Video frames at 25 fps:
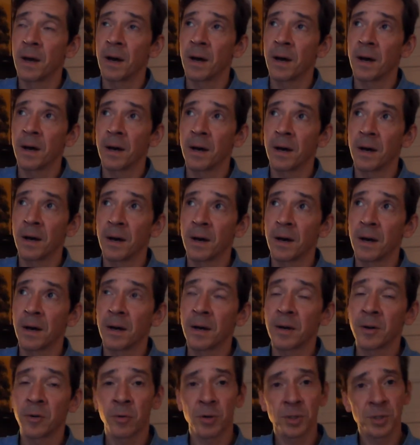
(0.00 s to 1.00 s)

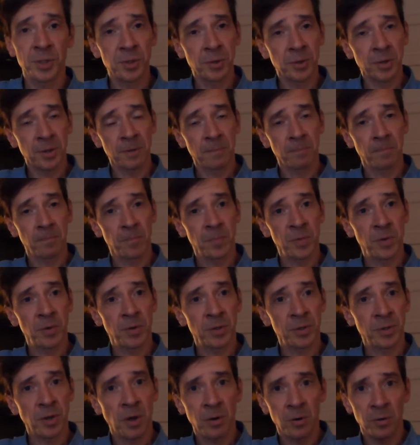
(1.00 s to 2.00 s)
Of course, you can
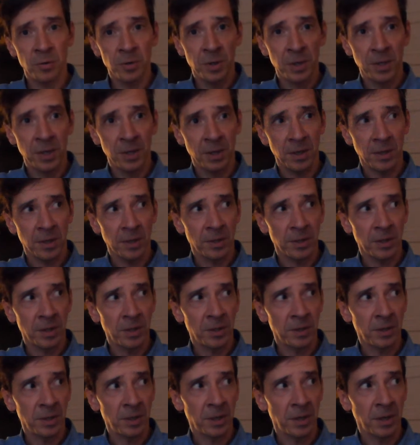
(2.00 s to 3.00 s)
not only
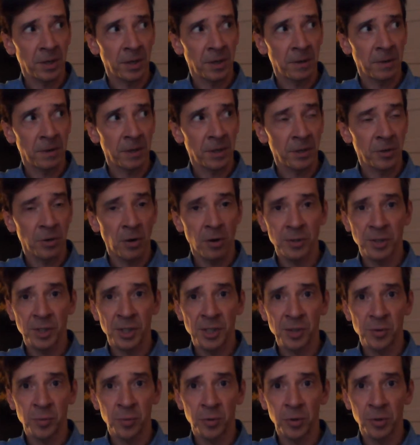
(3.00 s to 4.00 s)
in
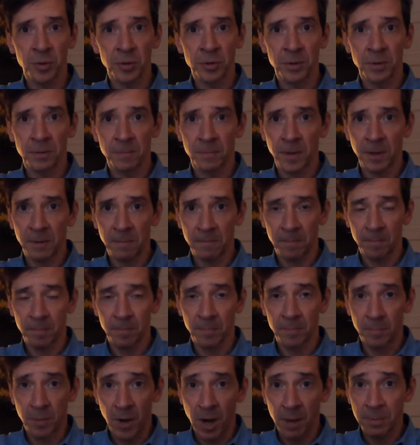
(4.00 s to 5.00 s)
Tarski's world, like,
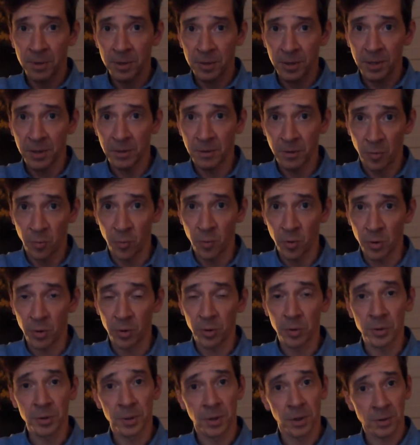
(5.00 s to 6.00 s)
populate a
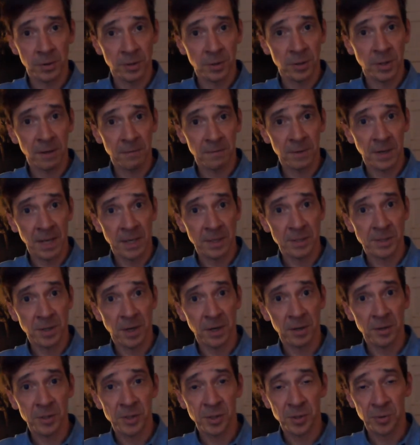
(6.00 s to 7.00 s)
world on the left-hand side
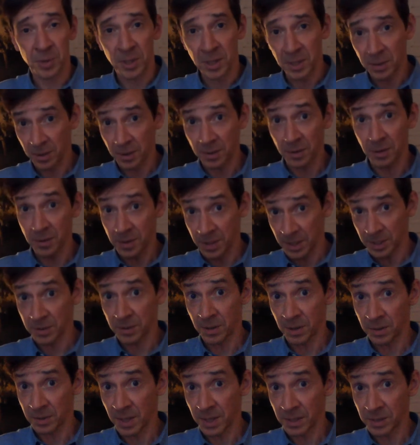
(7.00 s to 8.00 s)
of the screen
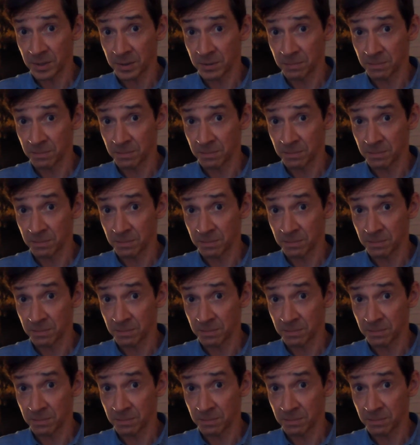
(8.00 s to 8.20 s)
on that